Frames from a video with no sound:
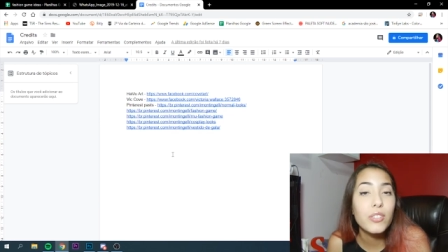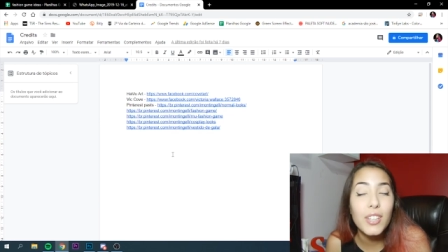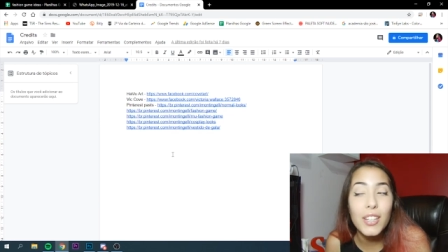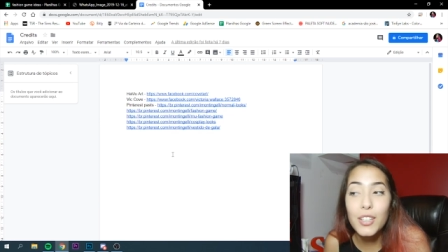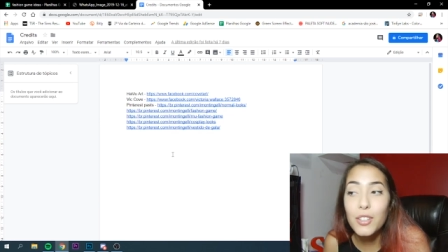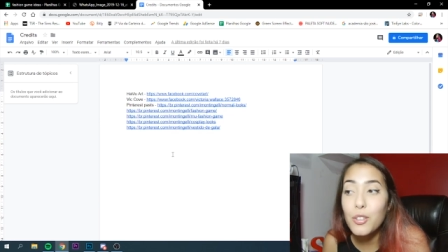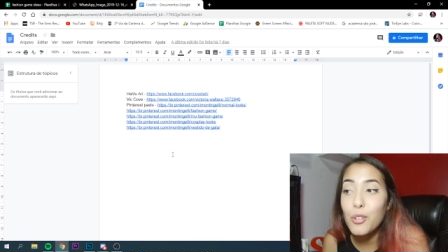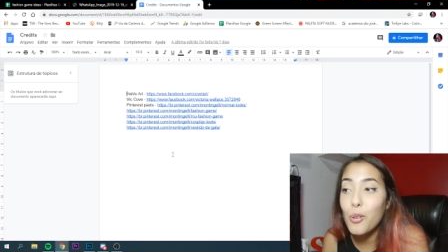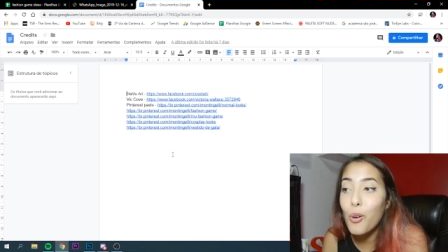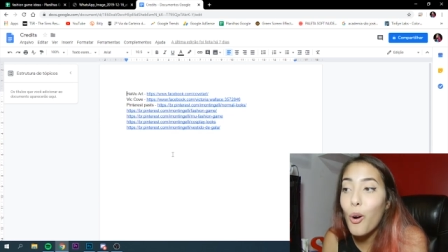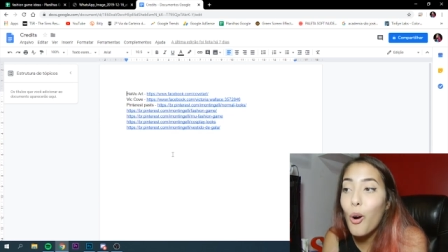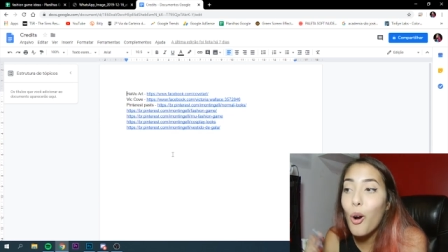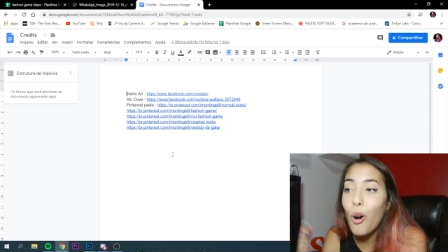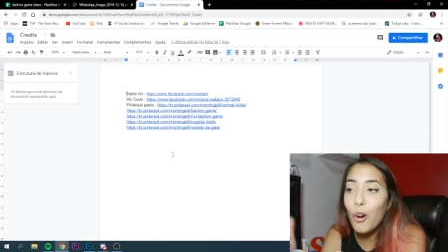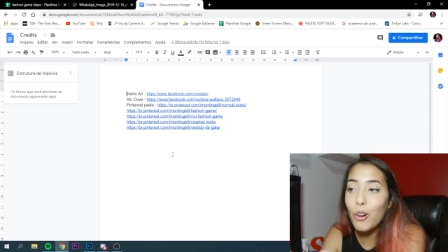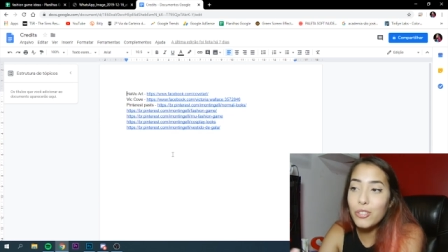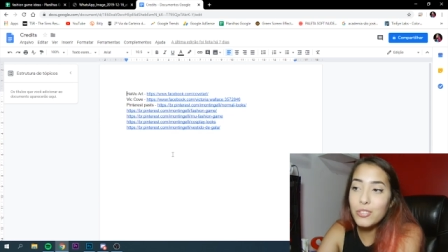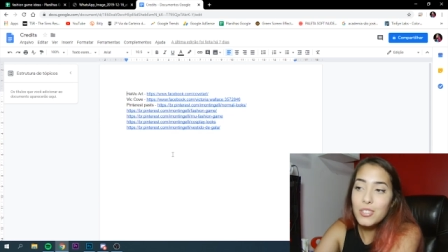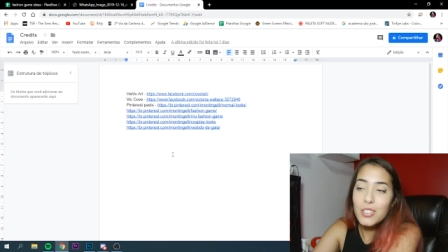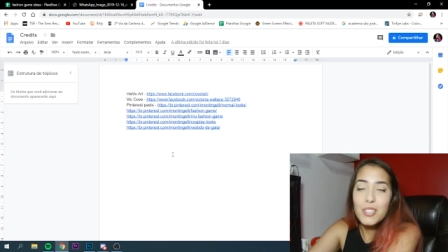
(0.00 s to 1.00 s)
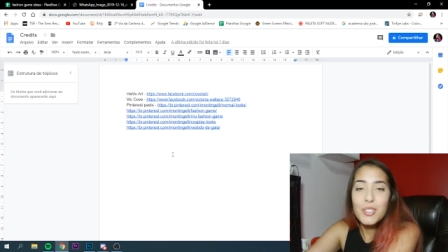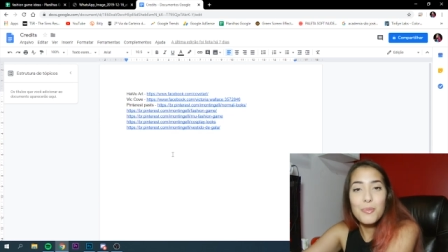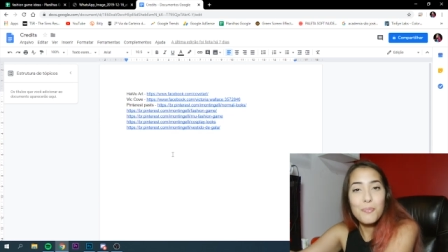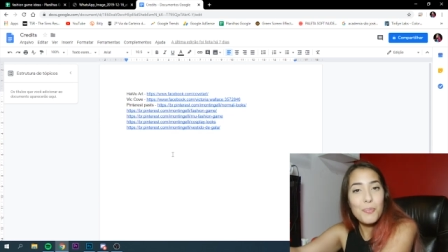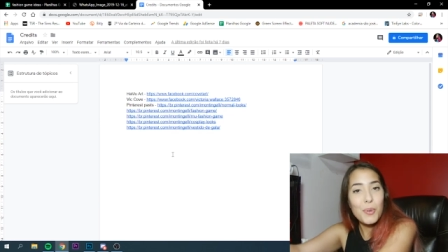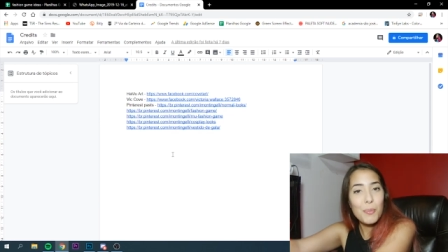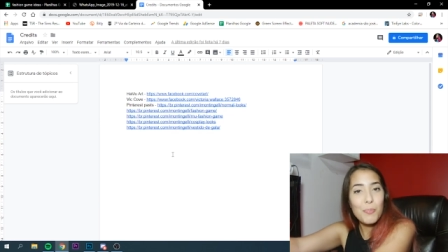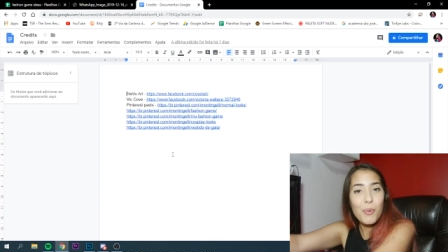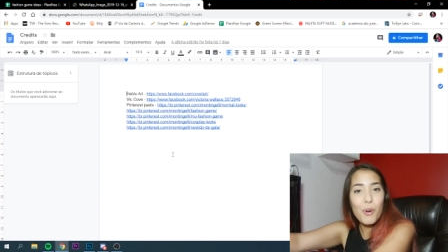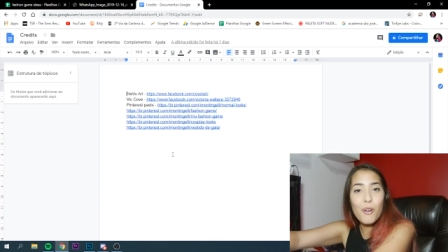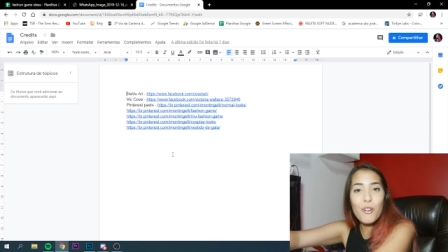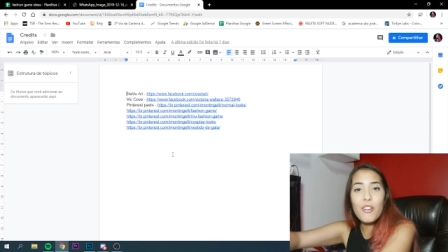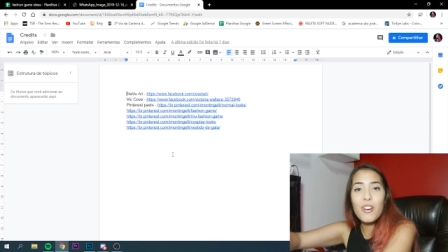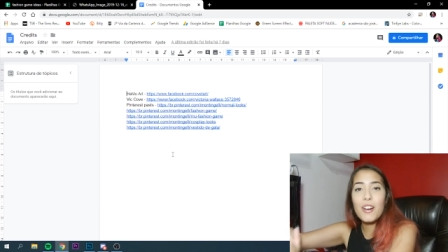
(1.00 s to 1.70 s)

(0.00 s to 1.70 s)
Thank you all these people.